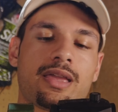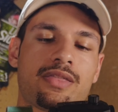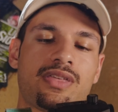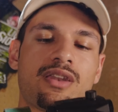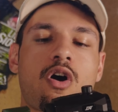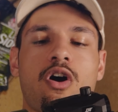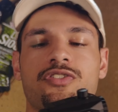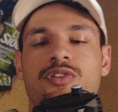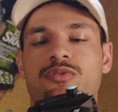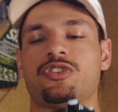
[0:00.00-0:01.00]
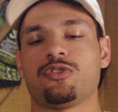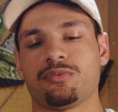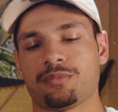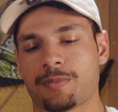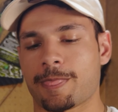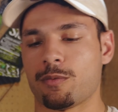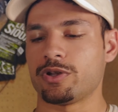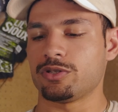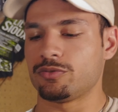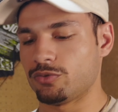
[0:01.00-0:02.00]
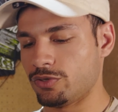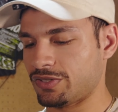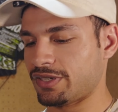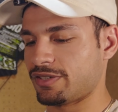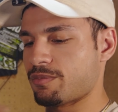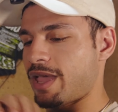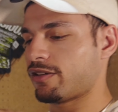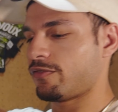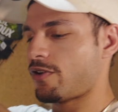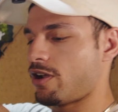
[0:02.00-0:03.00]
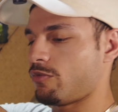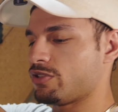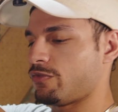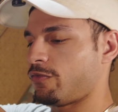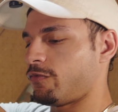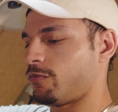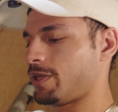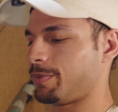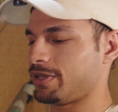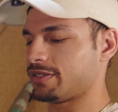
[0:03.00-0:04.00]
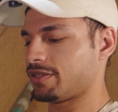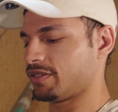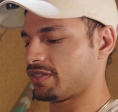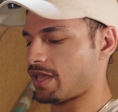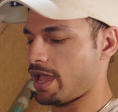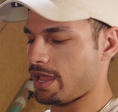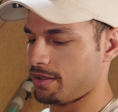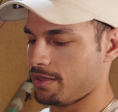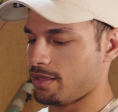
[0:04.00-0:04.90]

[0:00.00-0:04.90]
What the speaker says: And then also too, when you do use it as a magnifier, when you flip it to the side,